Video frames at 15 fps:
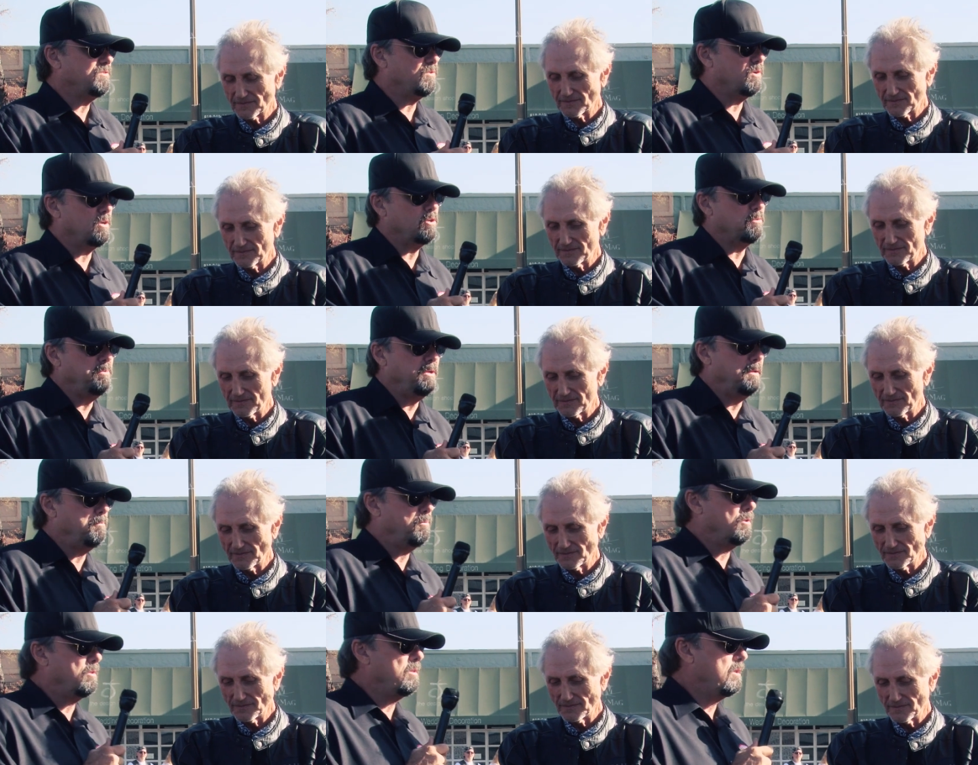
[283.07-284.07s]
Speaker 1: for other
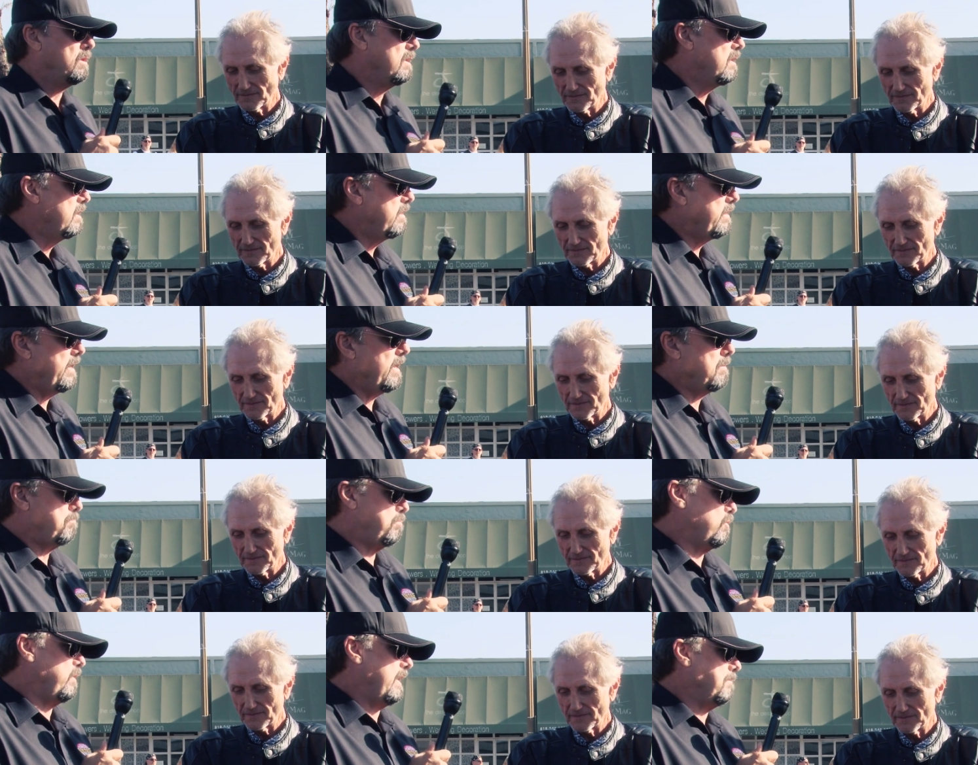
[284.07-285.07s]
people that
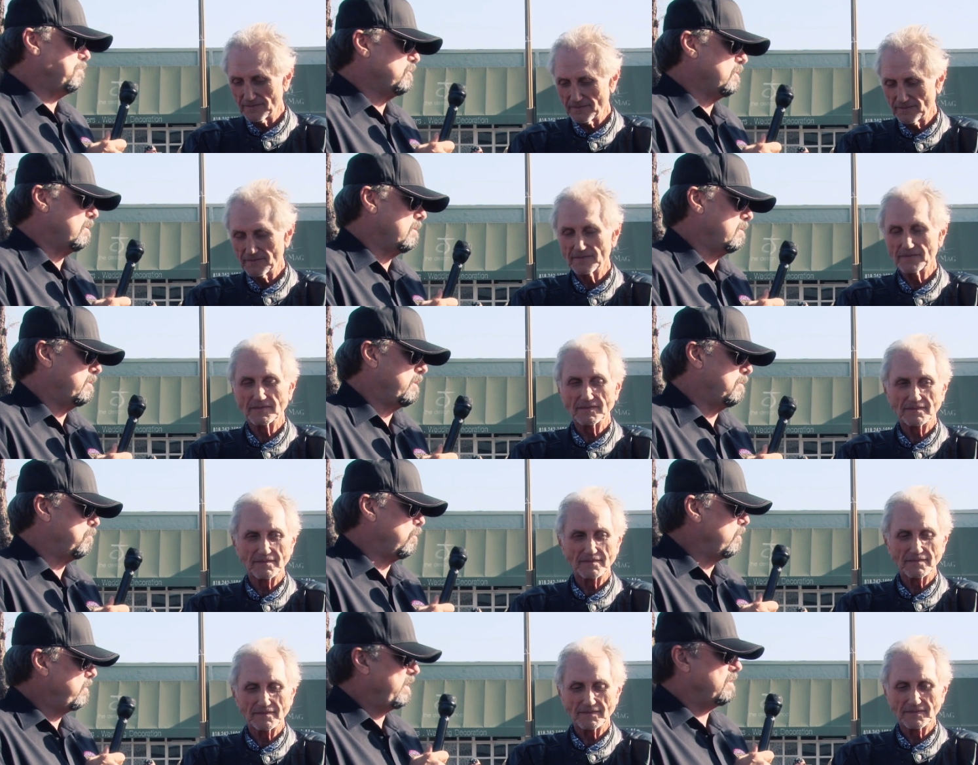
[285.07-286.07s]
perhaps are, their
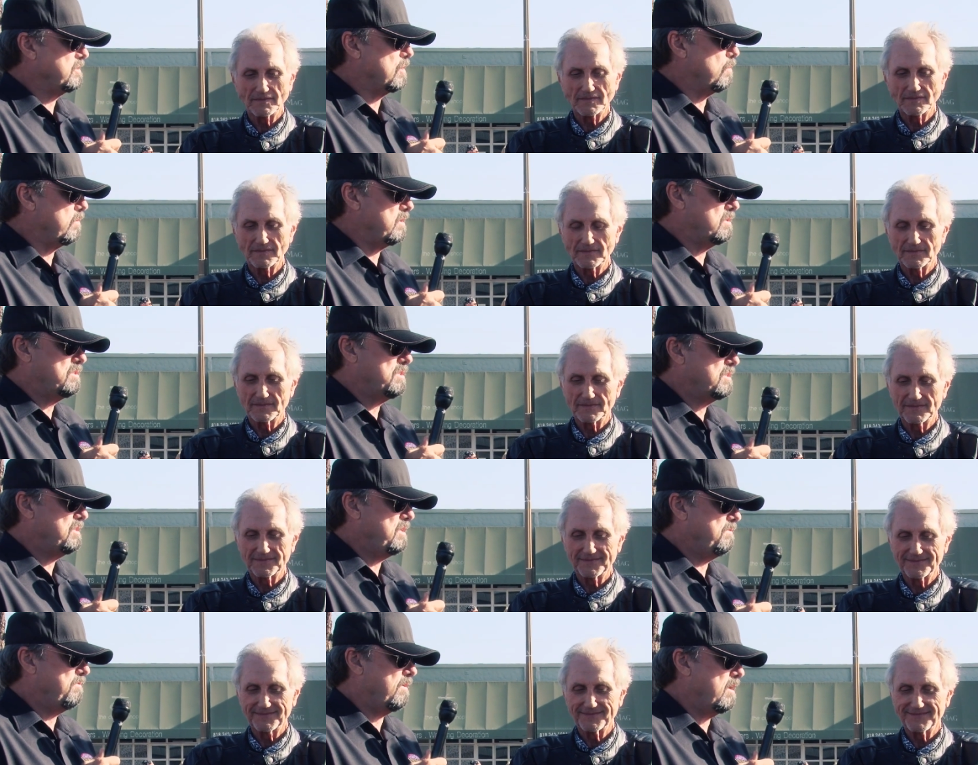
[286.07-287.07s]
birthday's going to
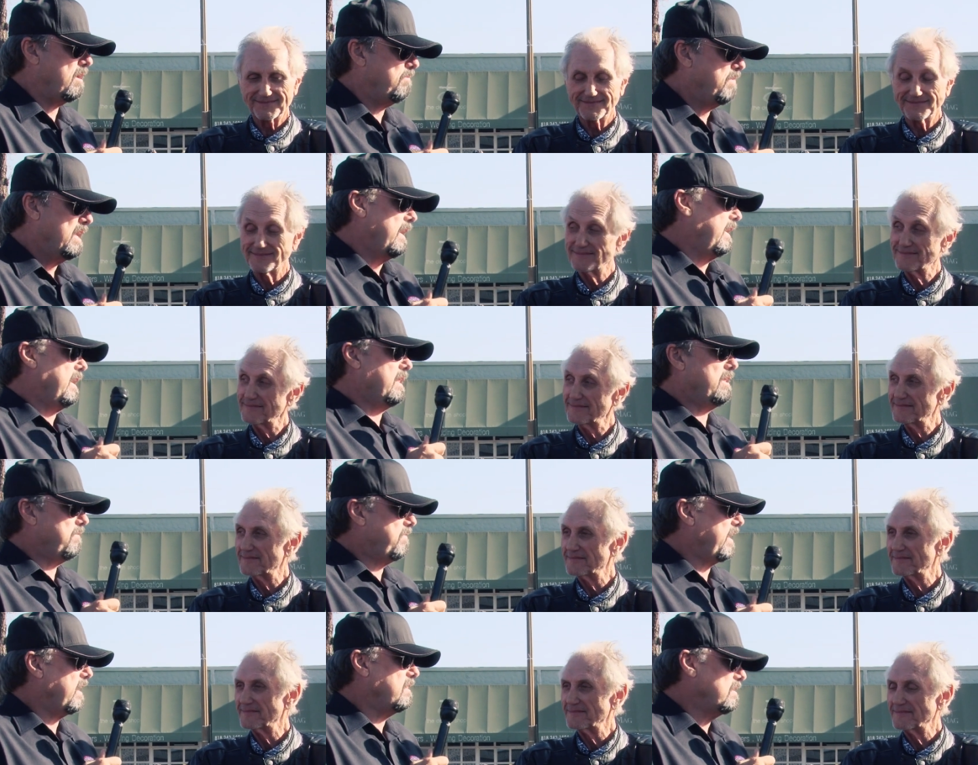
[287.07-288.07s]
sixty-five and
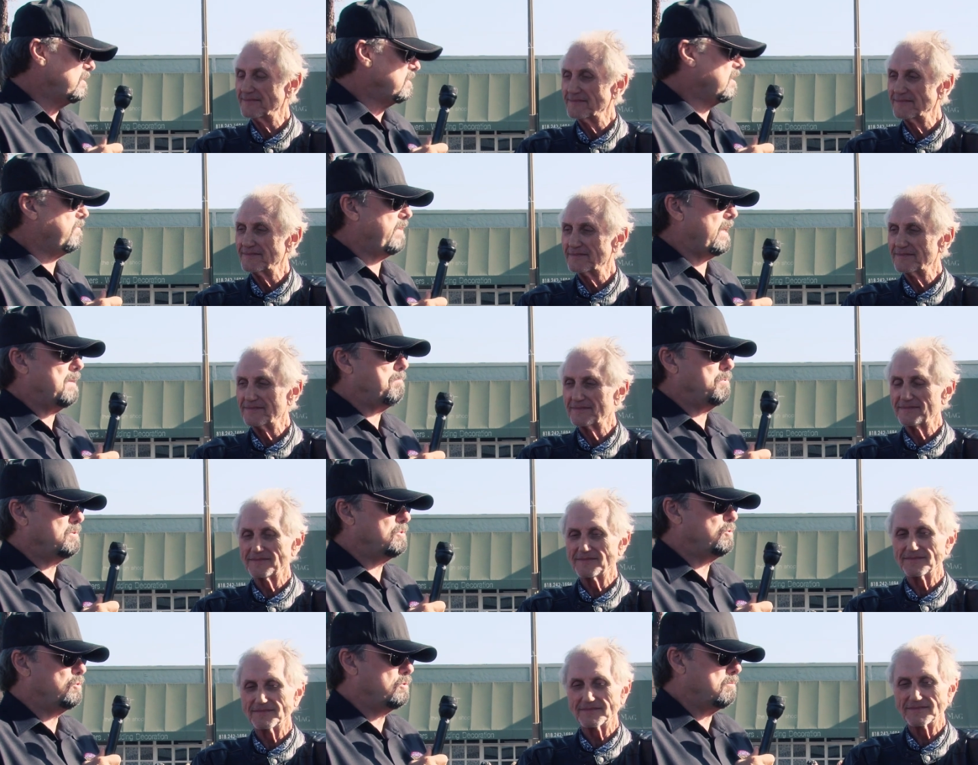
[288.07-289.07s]
they've had the stuff
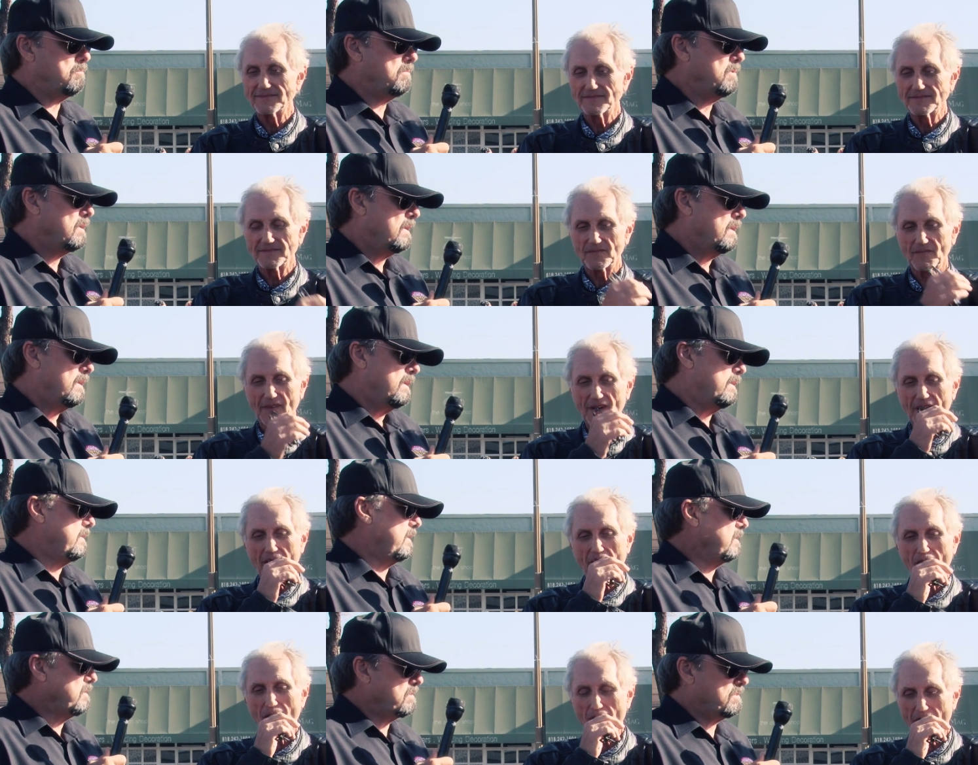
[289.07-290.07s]
happen to
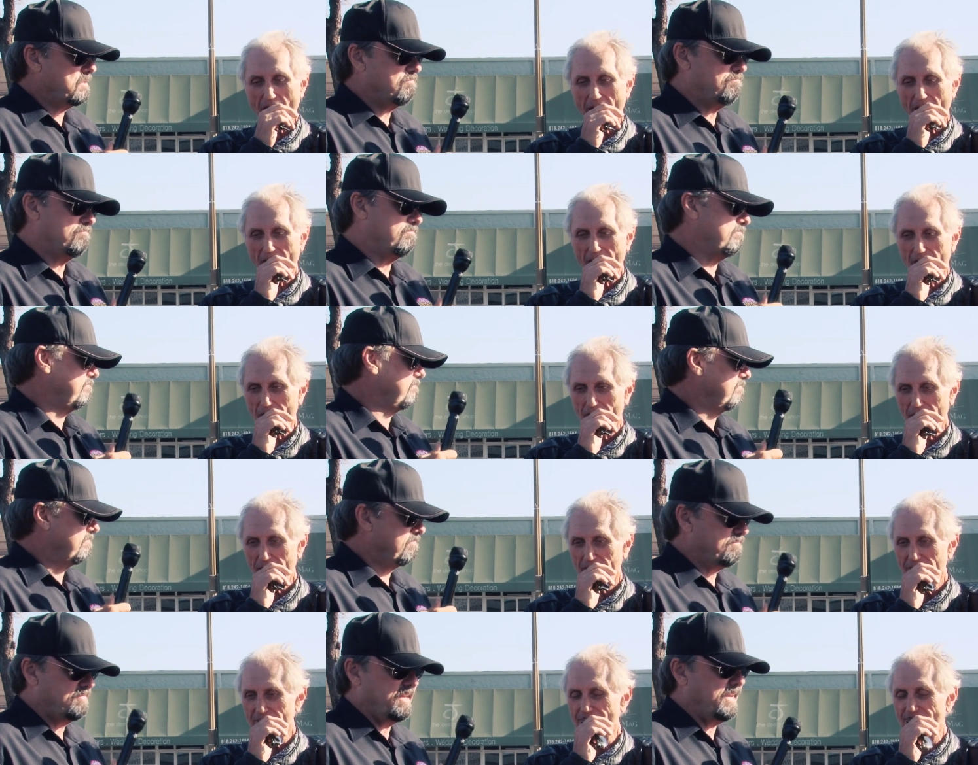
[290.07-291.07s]
them that's,
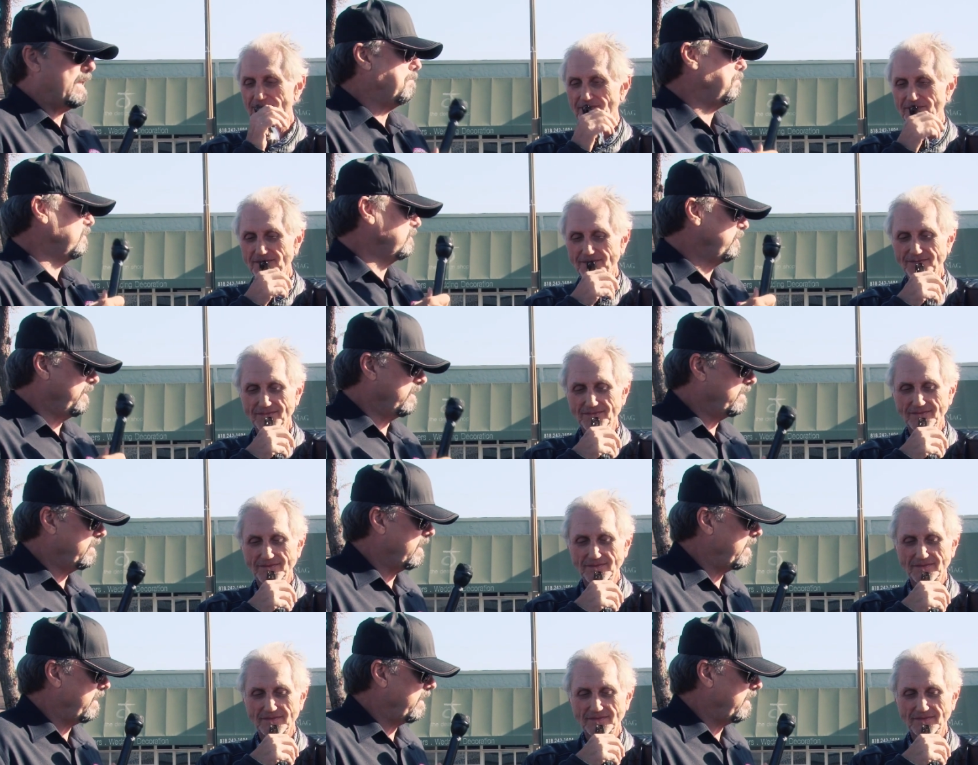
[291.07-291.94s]
that happens to you at that